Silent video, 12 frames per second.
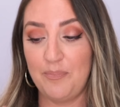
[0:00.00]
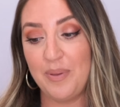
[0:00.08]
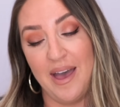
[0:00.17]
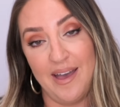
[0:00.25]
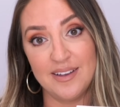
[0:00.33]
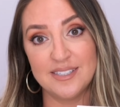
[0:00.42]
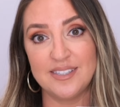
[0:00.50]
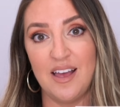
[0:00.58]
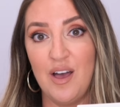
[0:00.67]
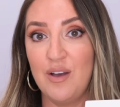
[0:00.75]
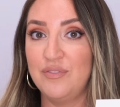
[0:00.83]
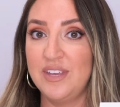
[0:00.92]
packs
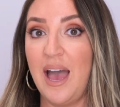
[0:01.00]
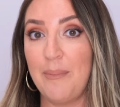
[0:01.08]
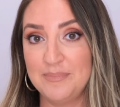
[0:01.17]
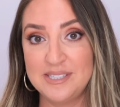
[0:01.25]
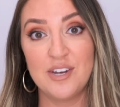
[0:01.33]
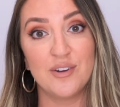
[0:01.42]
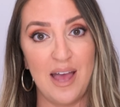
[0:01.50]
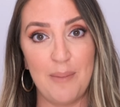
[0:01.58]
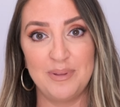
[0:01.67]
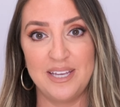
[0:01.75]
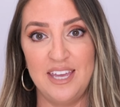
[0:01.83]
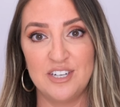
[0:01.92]
of the sterile
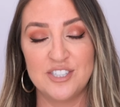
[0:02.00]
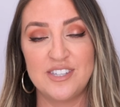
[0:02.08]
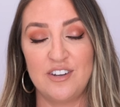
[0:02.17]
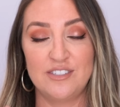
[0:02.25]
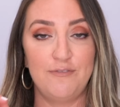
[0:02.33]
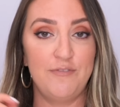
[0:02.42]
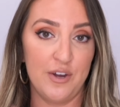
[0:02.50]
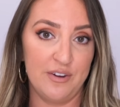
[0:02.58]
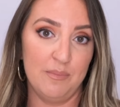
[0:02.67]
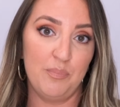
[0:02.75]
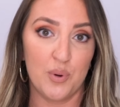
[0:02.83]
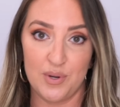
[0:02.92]
applicators that is
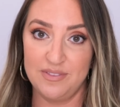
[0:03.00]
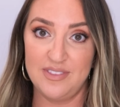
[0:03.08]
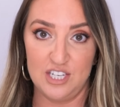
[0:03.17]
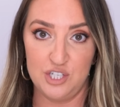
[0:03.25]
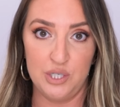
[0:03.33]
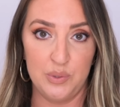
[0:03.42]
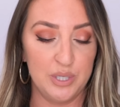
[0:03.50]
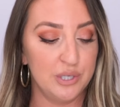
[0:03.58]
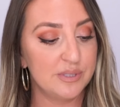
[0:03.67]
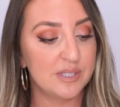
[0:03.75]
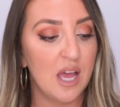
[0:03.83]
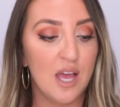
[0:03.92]
very important that you
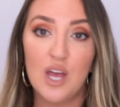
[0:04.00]
use.